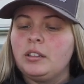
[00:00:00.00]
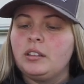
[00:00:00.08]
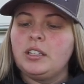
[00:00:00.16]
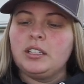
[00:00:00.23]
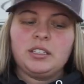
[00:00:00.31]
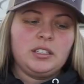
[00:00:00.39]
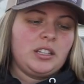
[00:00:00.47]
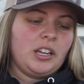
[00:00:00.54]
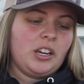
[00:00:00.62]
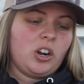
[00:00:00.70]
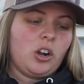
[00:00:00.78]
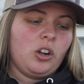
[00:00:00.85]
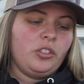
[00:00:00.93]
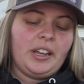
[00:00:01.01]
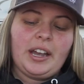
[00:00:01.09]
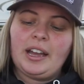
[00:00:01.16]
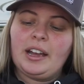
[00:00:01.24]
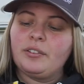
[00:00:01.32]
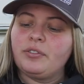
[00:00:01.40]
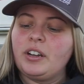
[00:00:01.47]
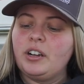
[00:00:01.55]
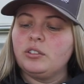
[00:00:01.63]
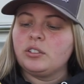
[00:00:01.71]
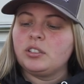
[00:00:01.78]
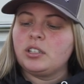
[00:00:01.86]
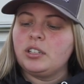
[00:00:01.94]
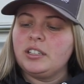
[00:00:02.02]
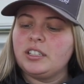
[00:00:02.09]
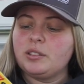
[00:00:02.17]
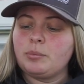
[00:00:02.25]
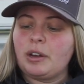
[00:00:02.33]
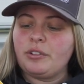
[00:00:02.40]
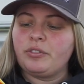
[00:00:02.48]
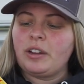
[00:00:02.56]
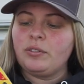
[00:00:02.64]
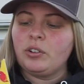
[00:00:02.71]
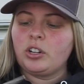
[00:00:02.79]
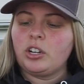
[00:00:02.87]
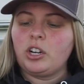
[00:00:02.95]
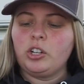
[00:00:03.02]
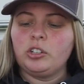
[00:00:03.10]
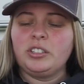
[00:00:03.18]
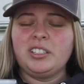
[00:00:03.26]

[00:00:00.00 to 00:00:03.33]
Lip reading: They're all the half ounce. This is my favorite color.